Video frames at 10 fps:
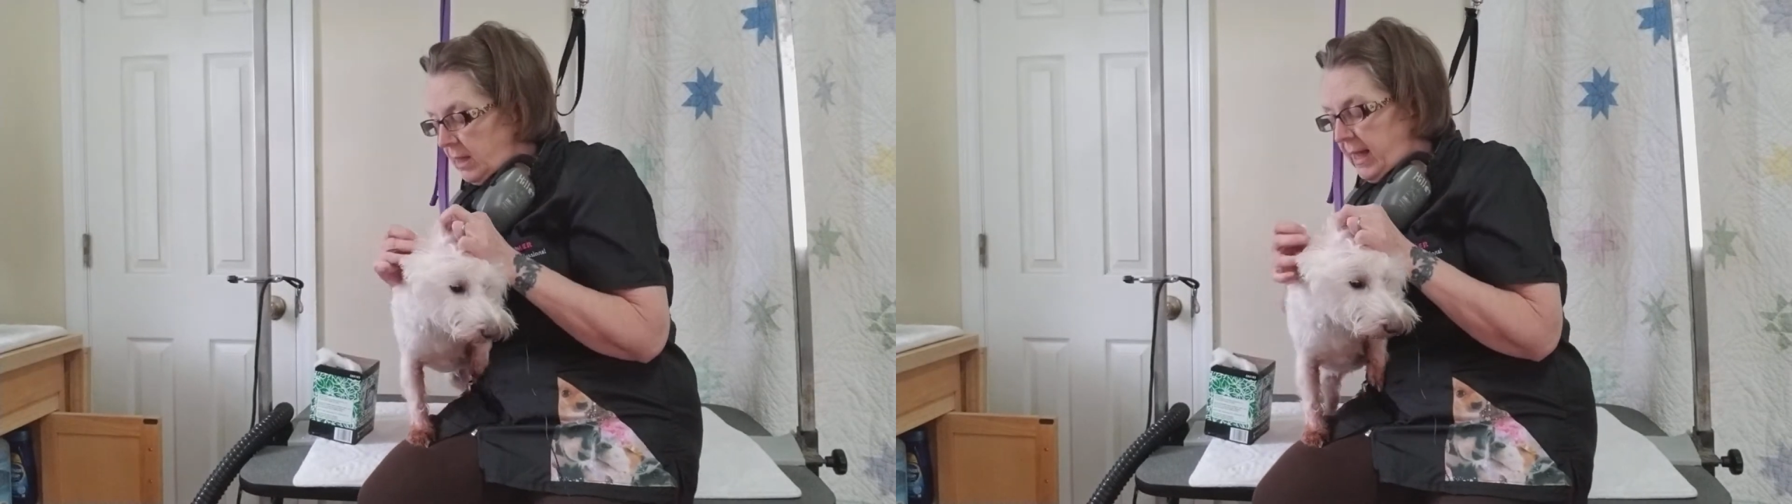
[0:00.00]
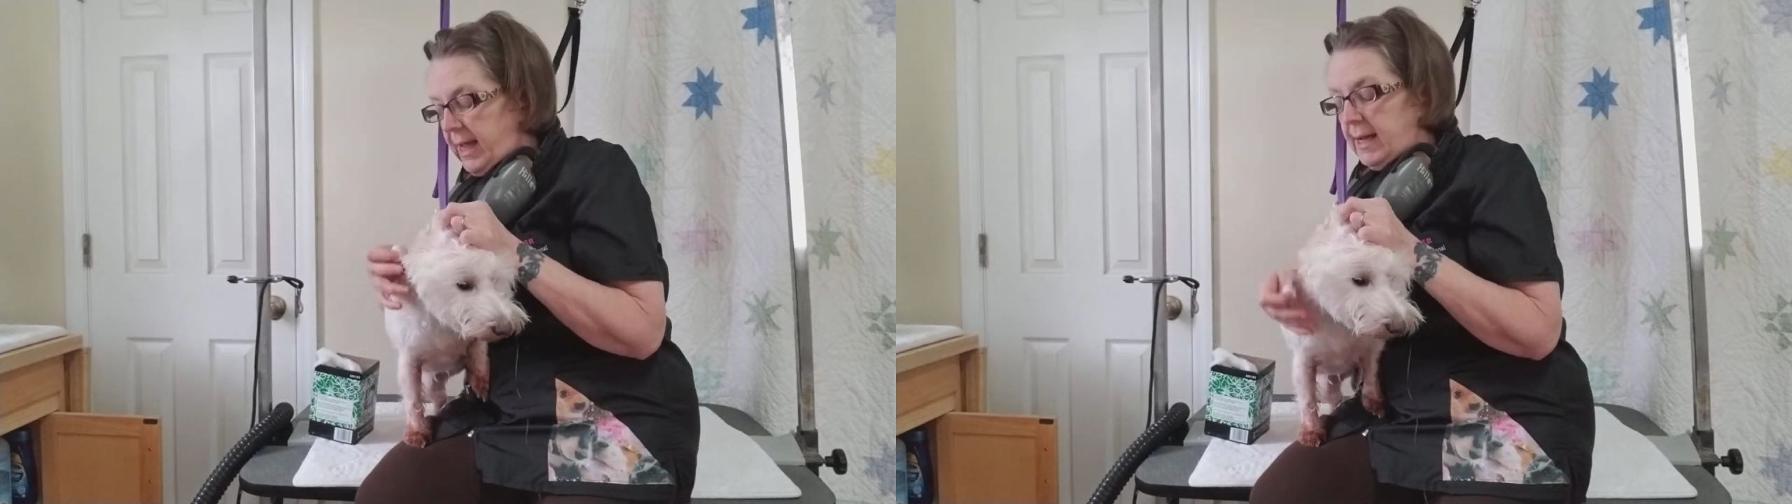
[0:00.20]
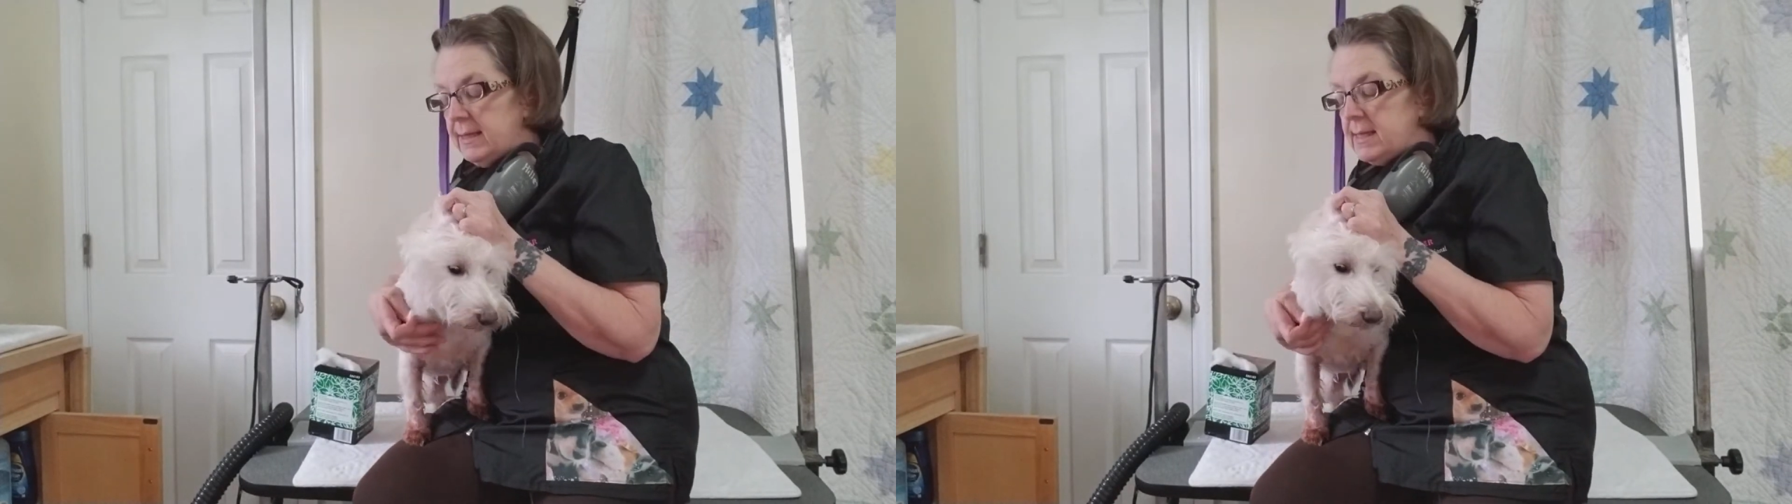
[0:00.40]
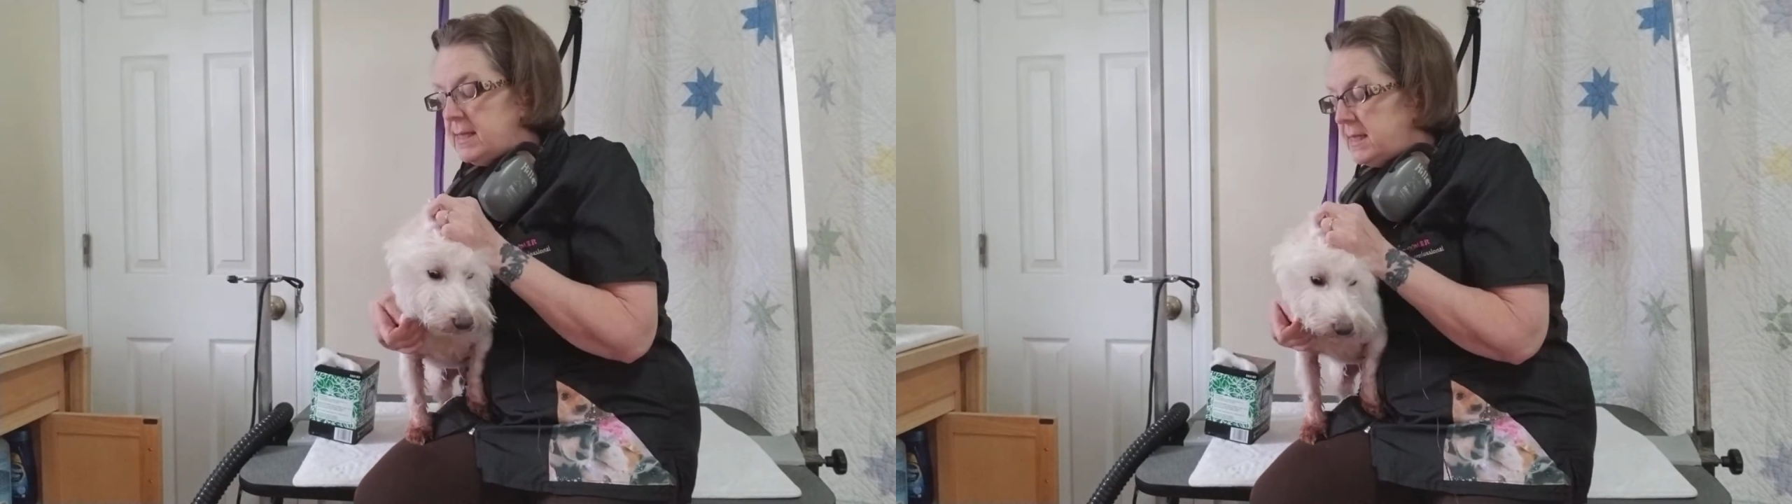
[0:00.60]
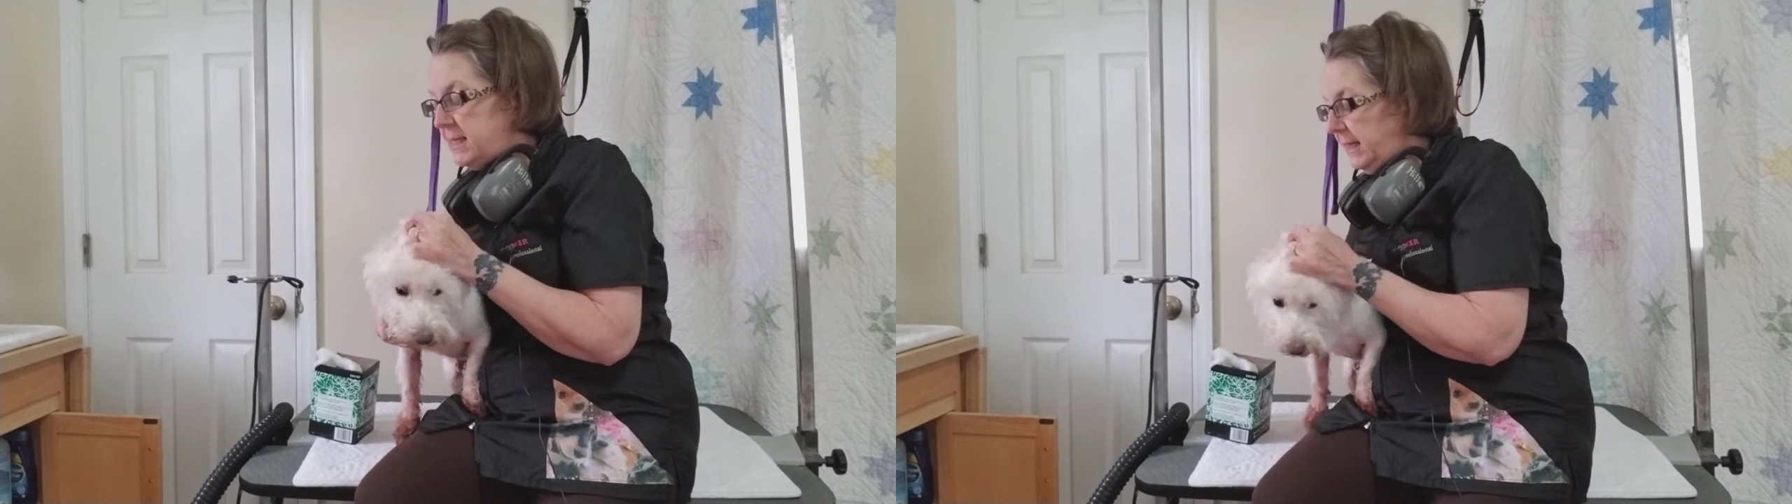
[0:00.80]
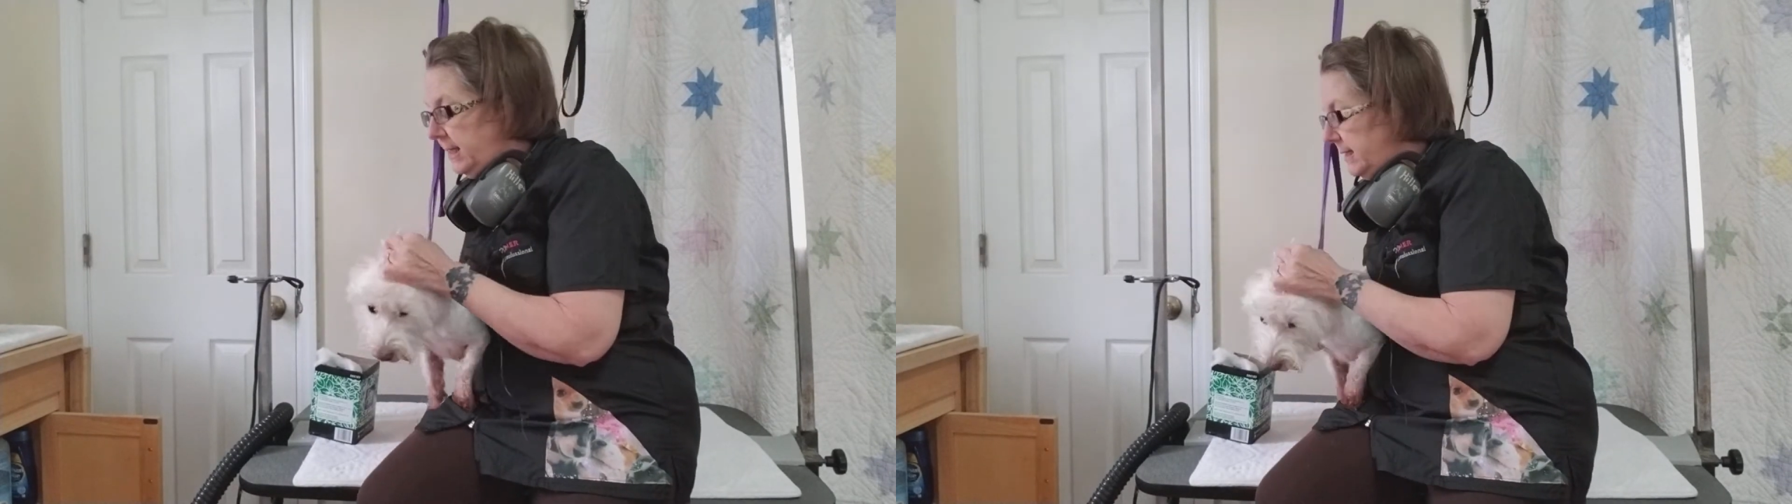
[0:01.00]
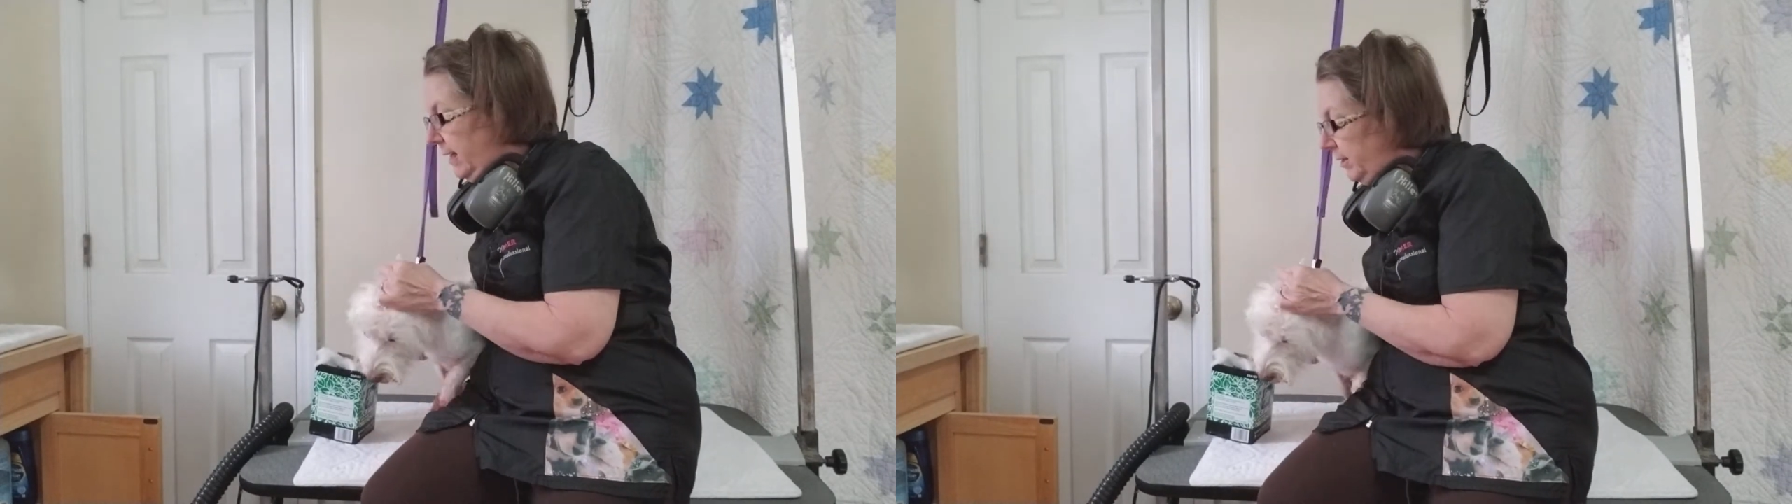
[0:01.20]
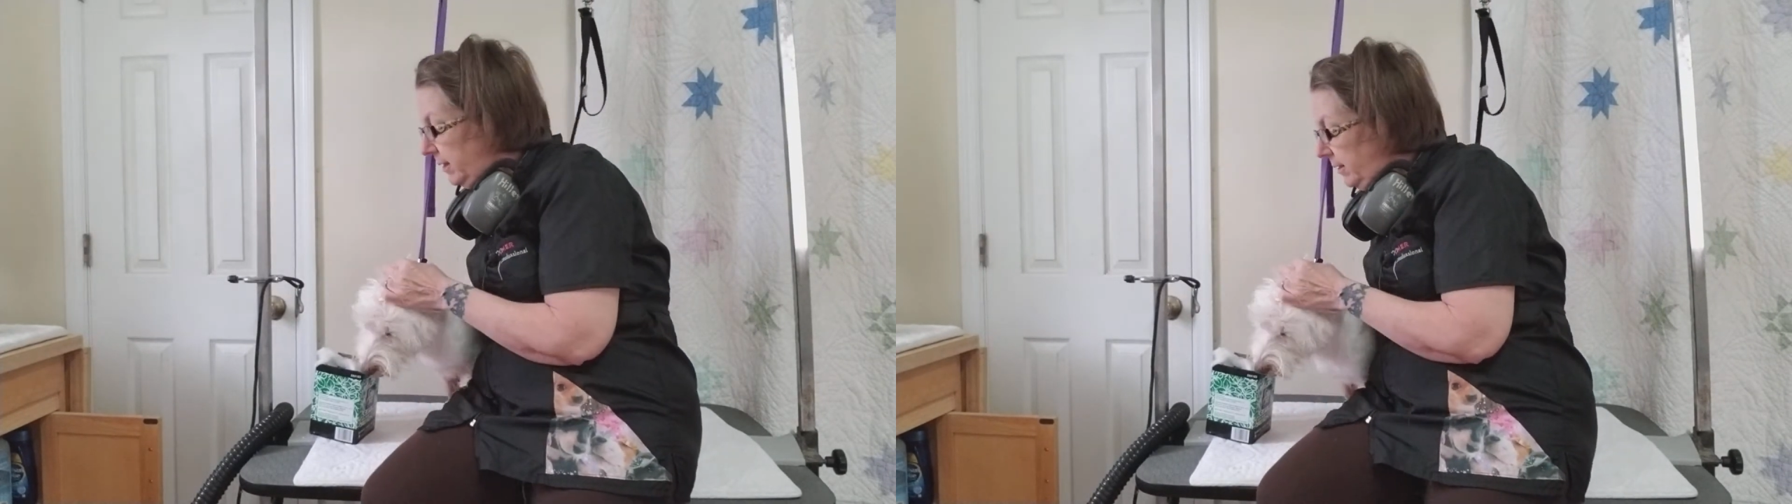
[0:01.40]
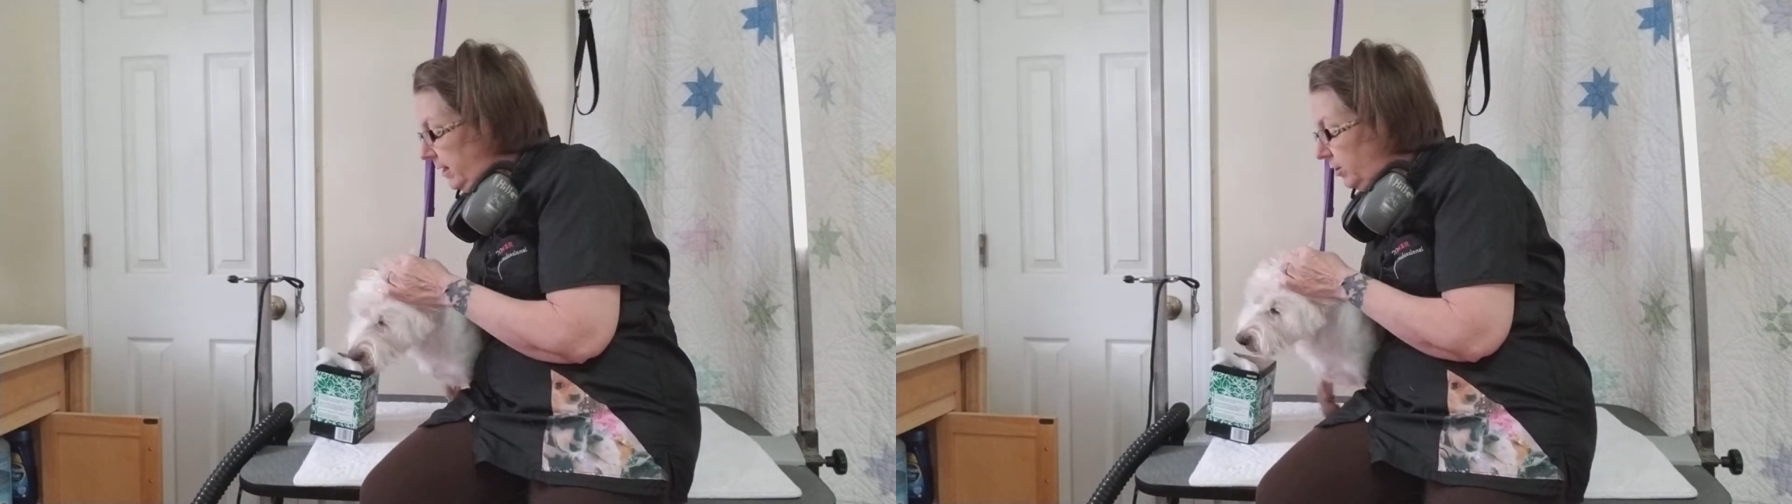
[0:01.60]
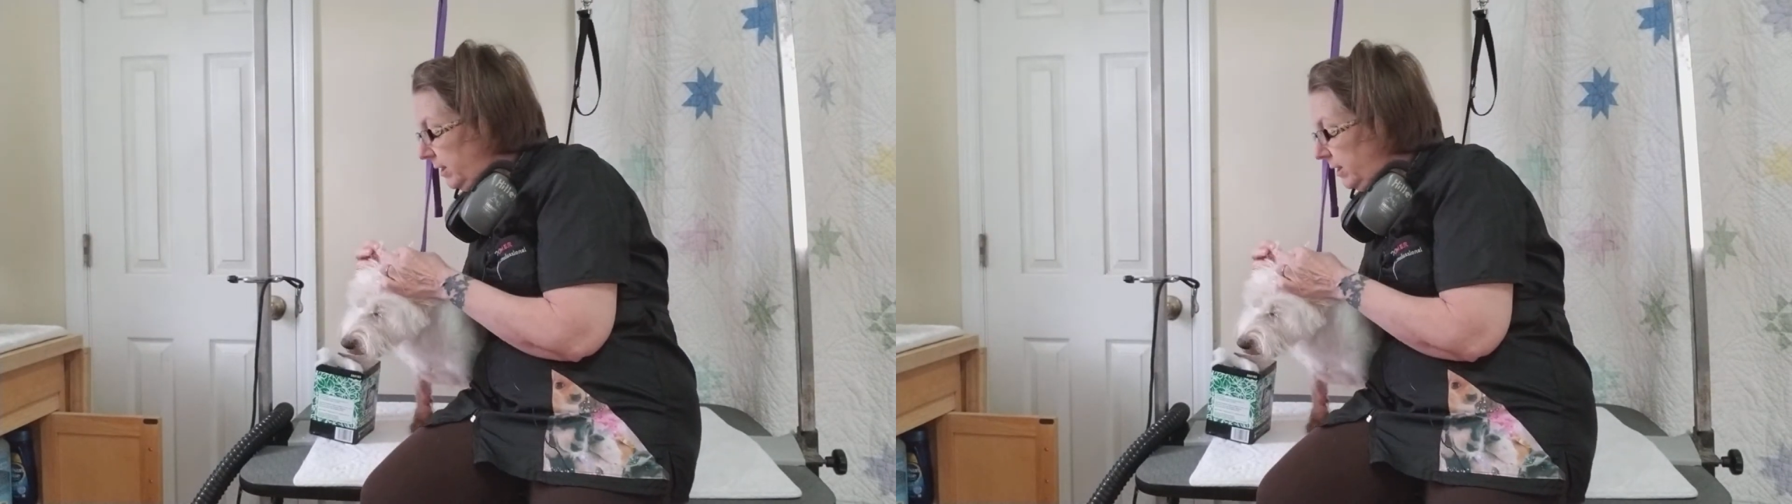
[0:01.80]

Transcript: and stick it down in the ear